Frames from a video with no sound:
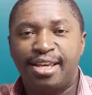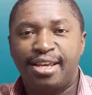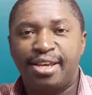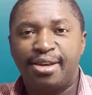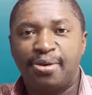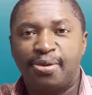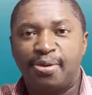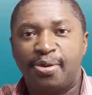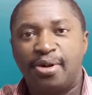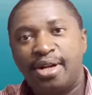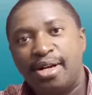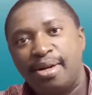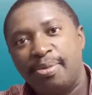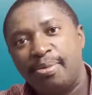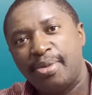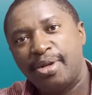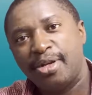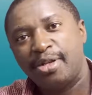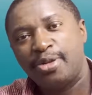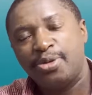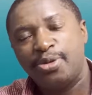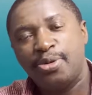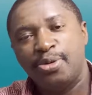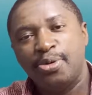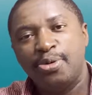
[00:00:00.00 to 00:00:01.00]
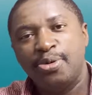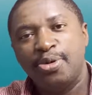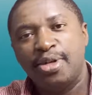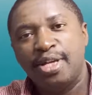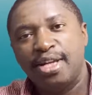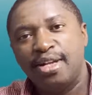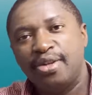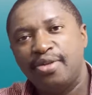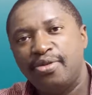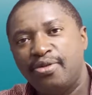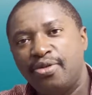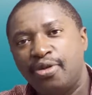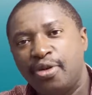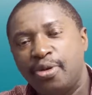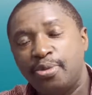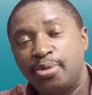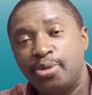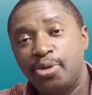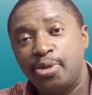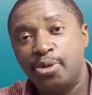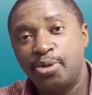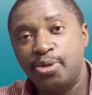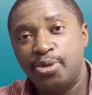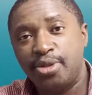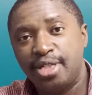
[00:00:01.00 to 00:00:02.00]
Welcome back to Get Informed
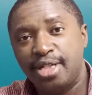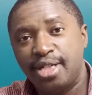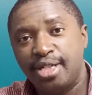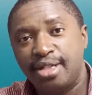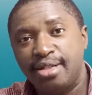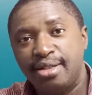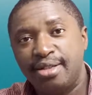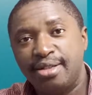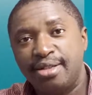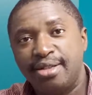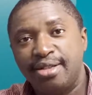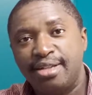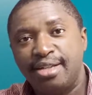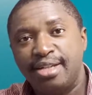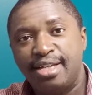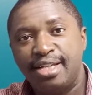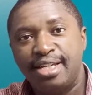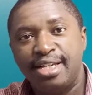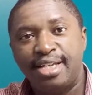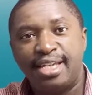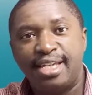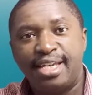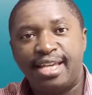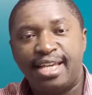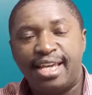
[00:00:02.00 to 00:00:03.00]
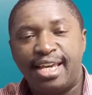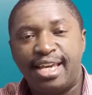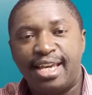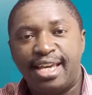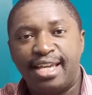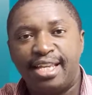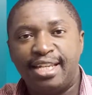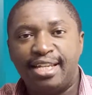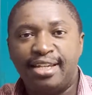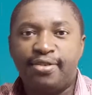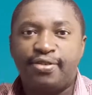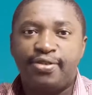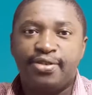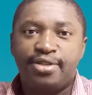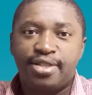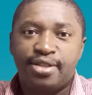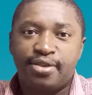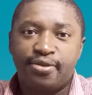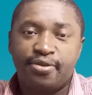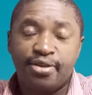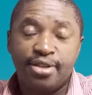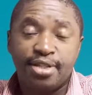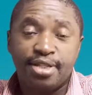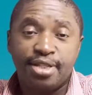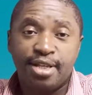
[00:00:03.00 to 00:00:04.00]
2 channel. And if it's the
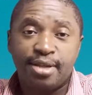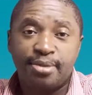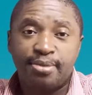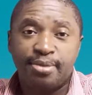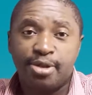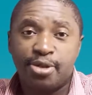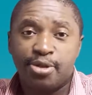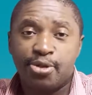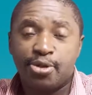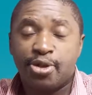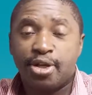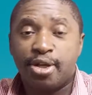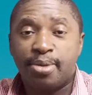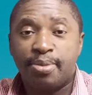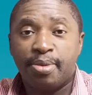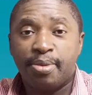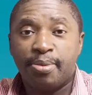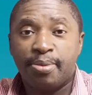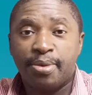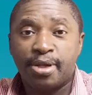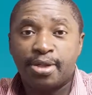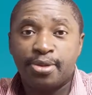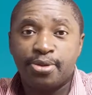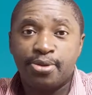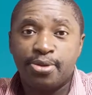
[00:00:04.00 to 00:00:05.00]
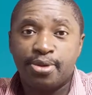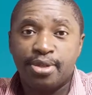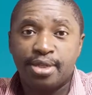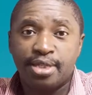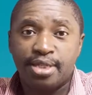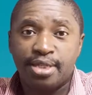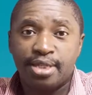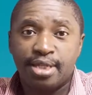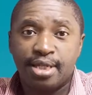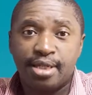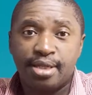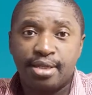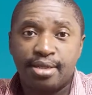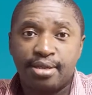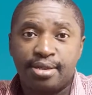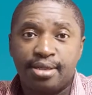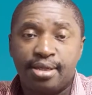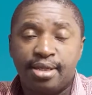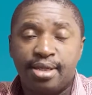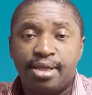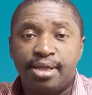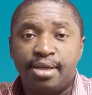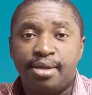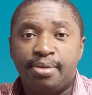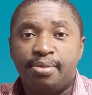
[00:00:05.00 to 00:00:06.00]
first time that you're coming back to this channel,
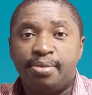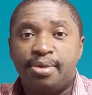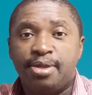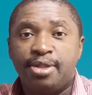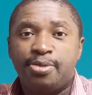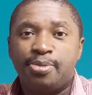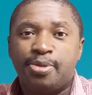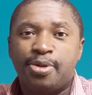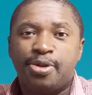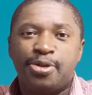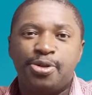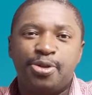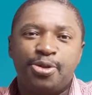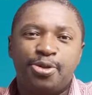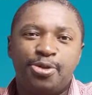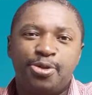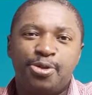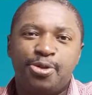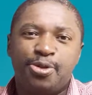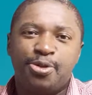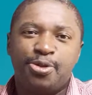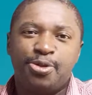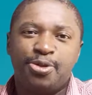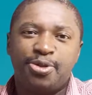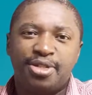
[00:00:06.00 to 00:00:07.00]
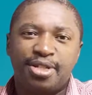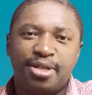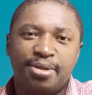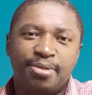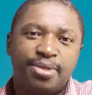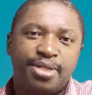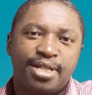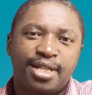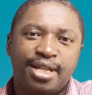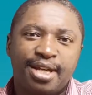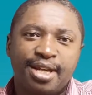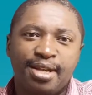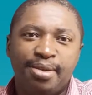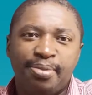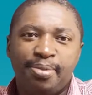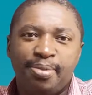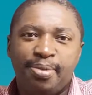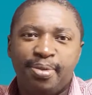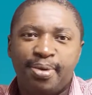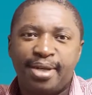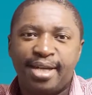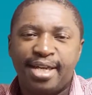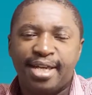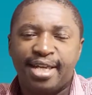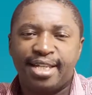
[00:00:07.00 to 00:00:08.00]
please make sure to subscribe.
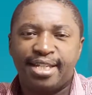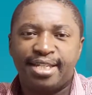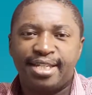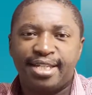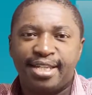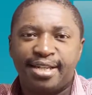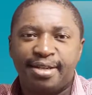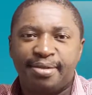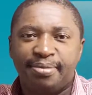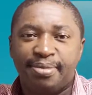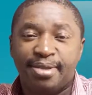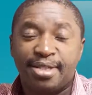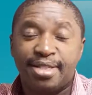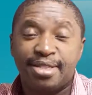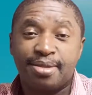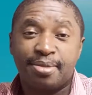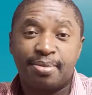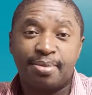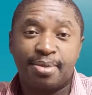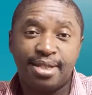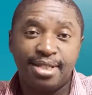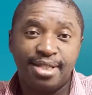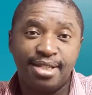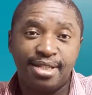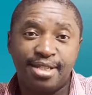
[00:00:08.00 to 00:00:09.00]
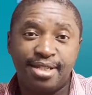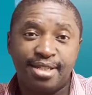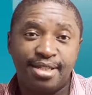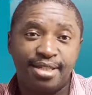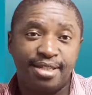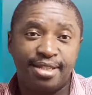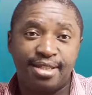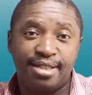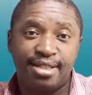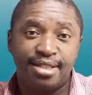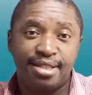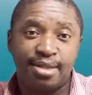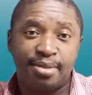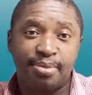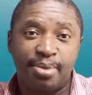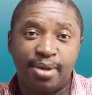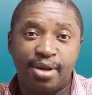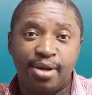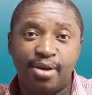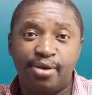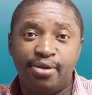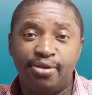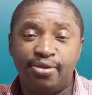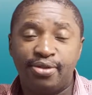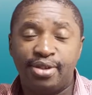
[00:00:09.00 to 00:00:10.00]
And there's a button, there's a
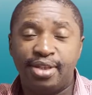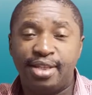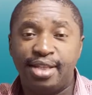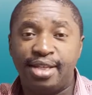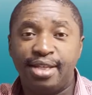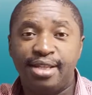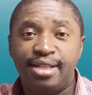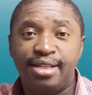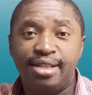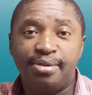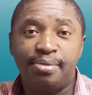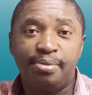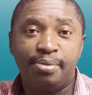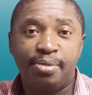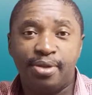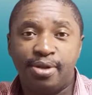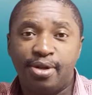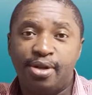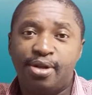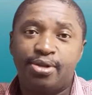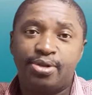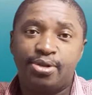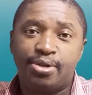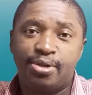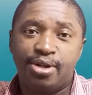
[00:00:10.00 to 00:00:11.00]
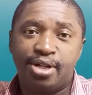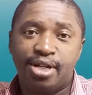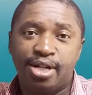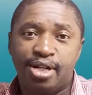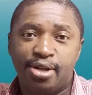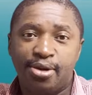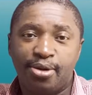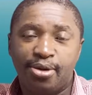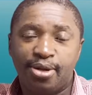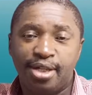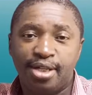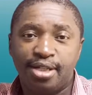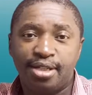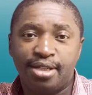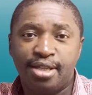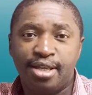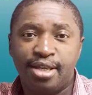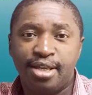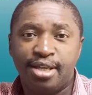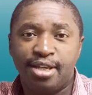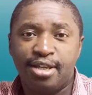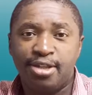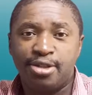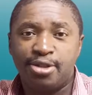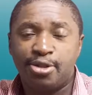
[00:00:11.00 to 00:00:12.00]
bell over there. Also click on it
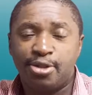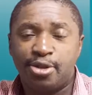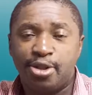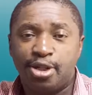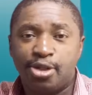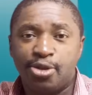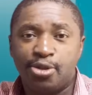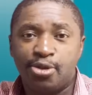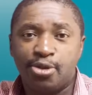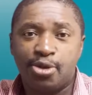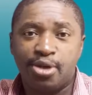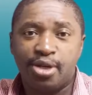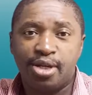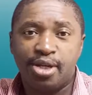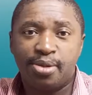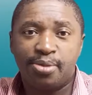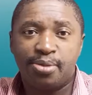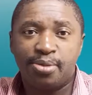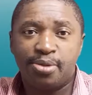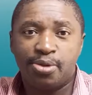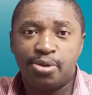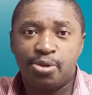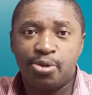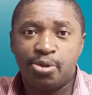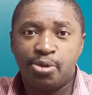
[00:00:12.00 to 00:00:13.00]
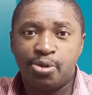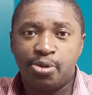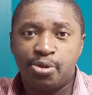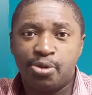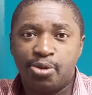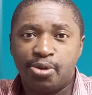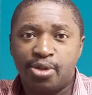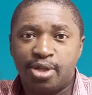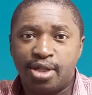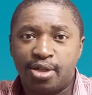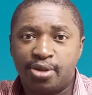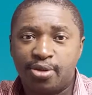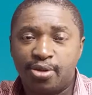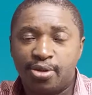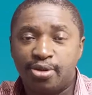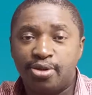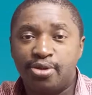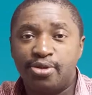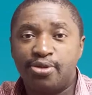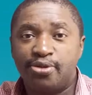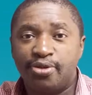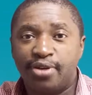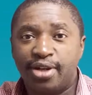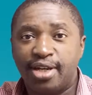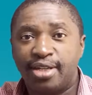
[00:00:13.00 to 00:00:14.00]
so that you're able to get
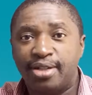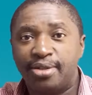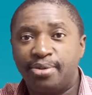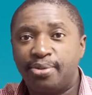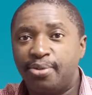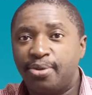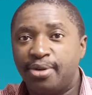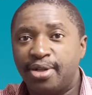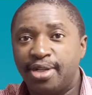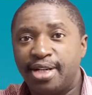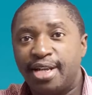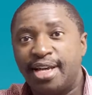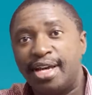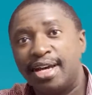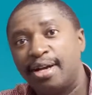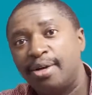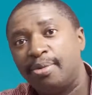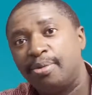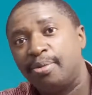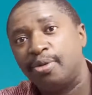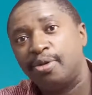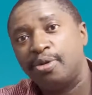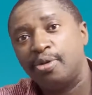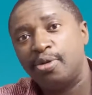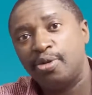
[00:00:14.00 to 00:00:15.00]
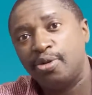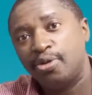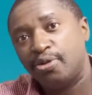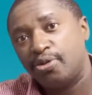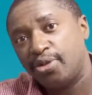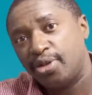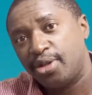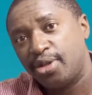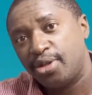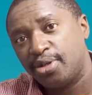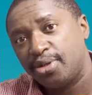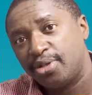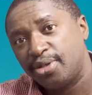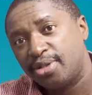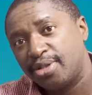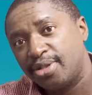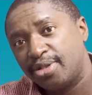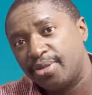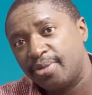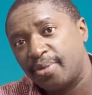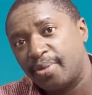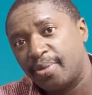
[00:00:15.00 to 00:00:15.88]
notified when I upload new videos.